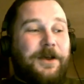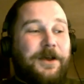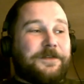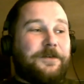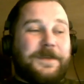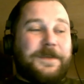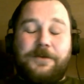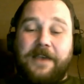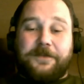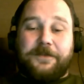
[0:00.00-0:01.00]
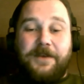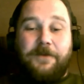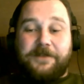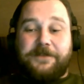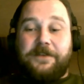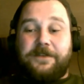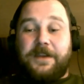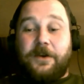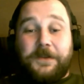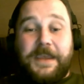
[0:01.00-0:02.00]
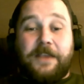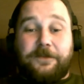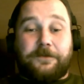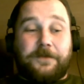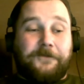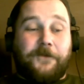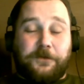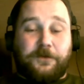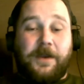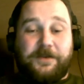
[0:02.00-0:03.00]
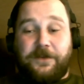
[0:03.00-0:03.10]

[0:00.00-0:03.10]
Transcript: to that you ask 3 questions and he only answers the first question.